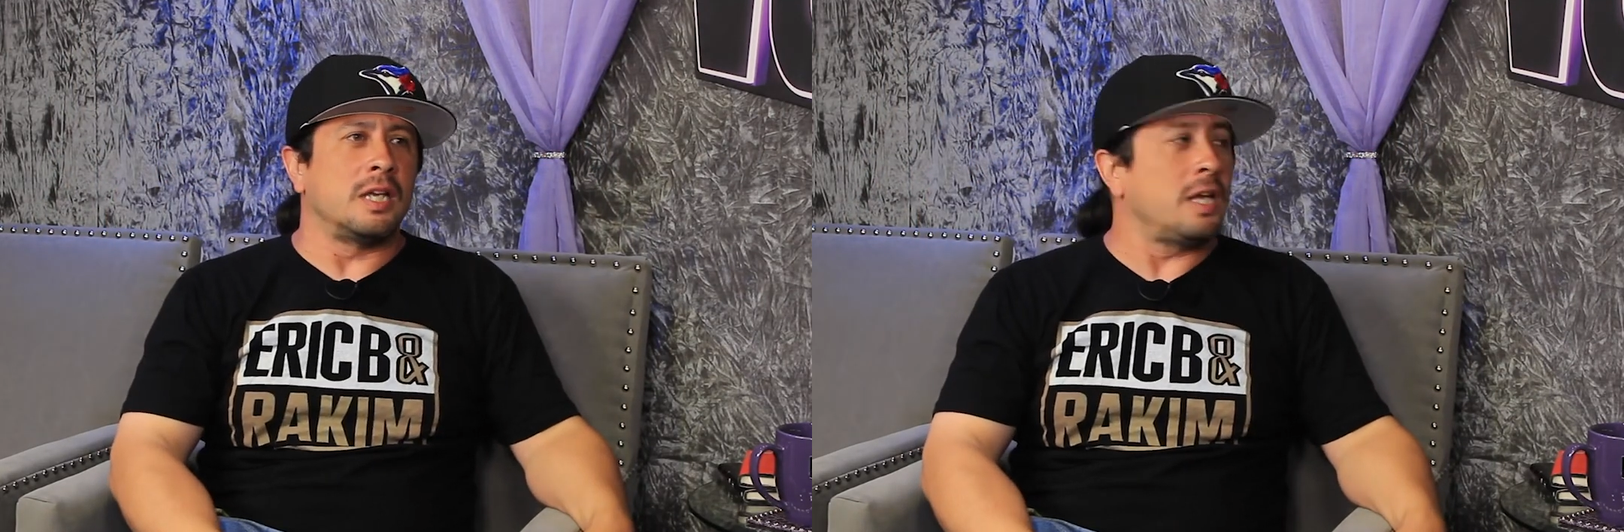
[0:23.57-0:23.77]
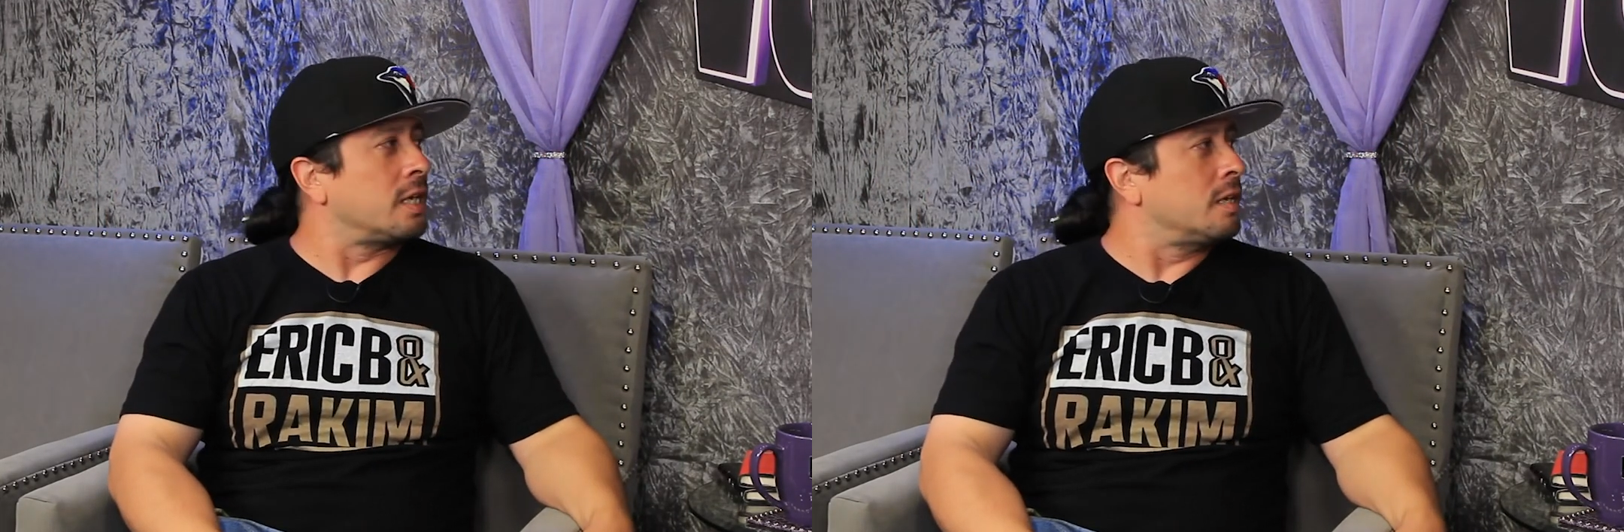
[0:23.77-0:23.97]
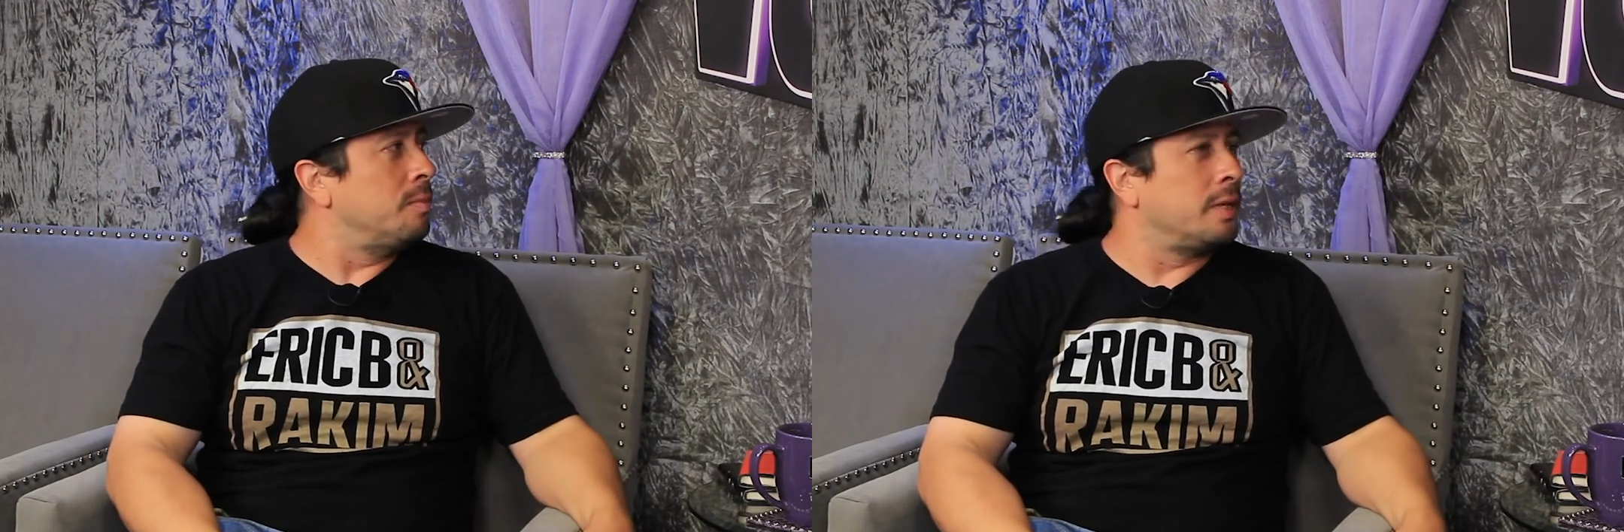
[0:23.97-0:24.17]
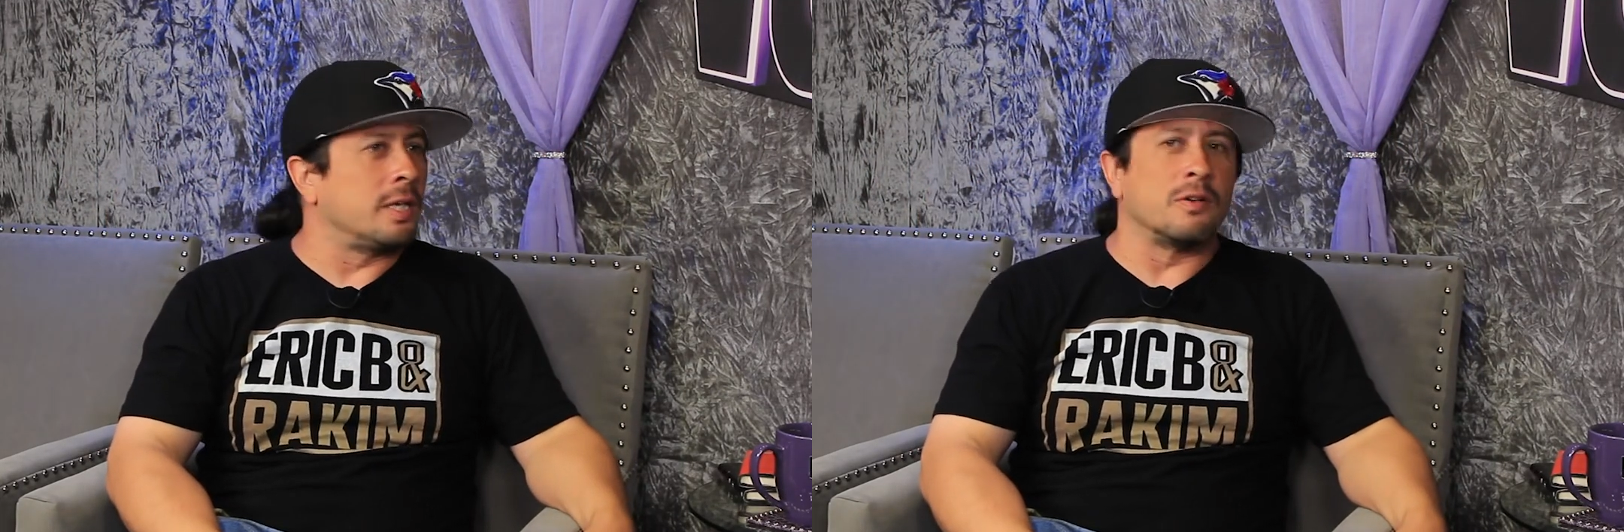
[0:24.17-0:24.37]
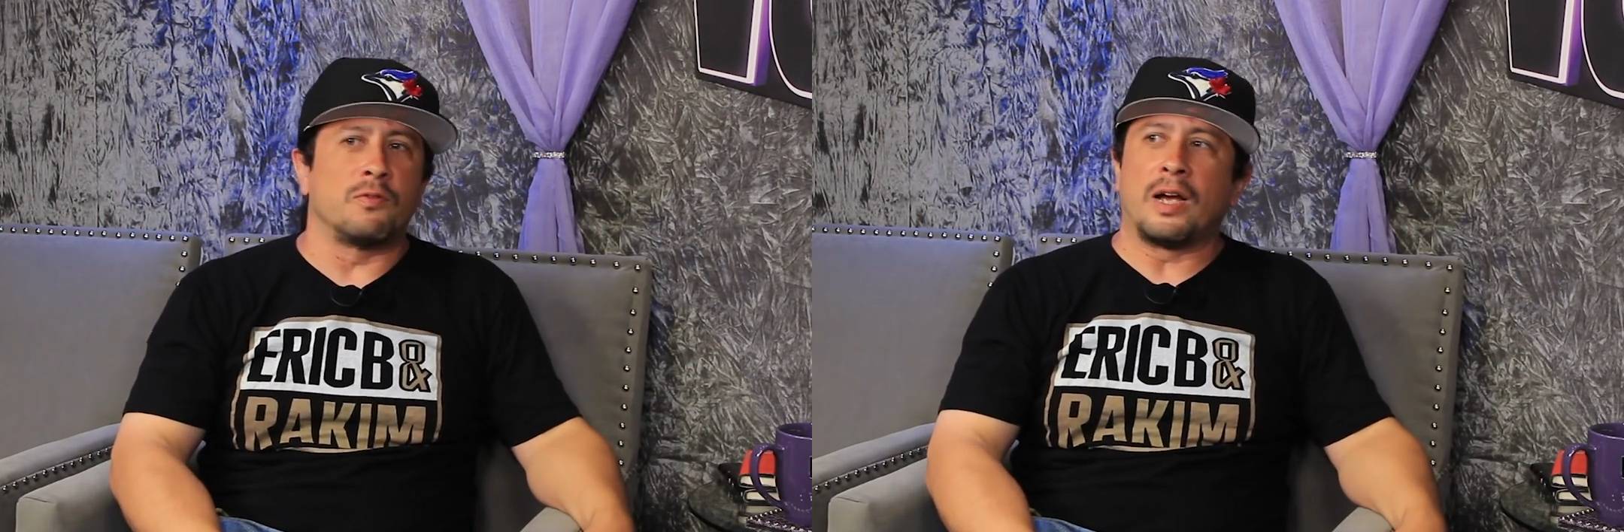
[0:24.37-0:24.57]
dang,
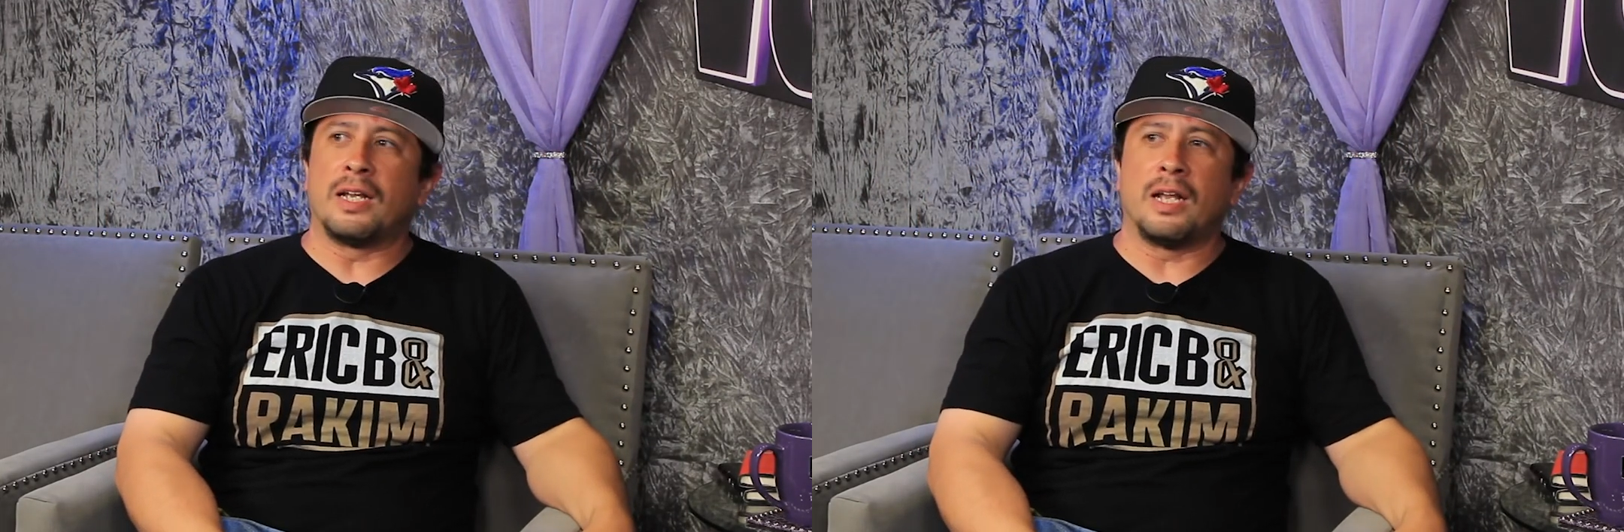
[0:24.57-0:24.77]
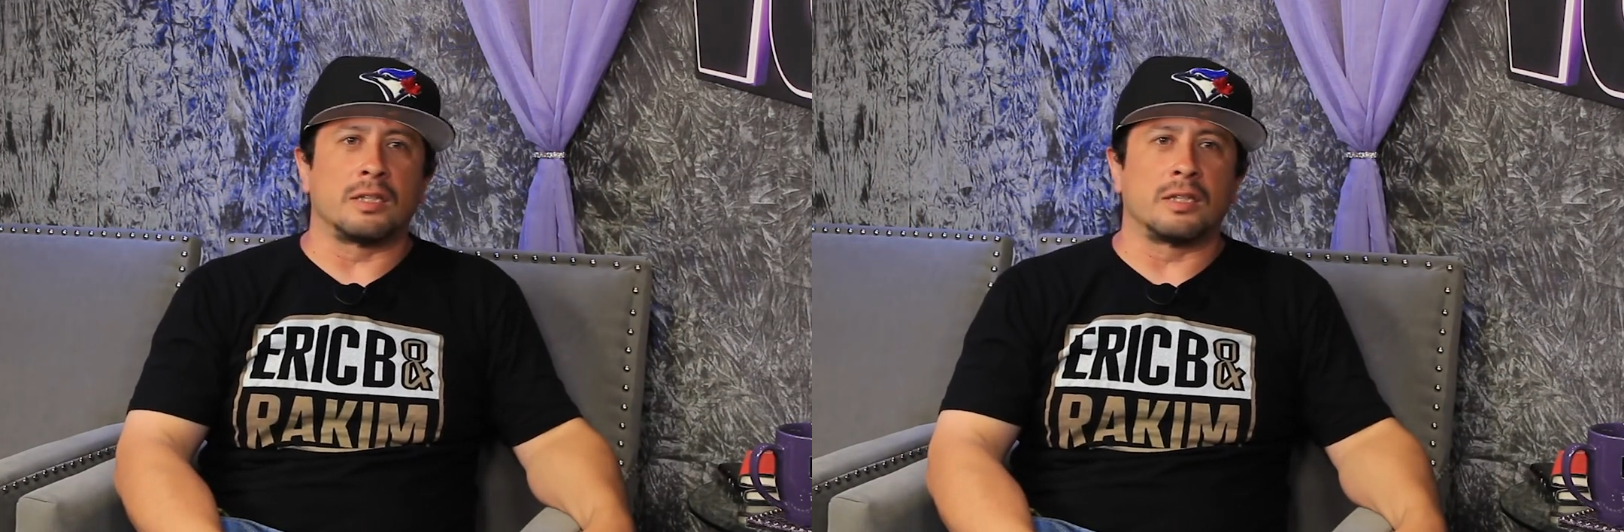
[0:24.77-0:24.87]
everybody gonna find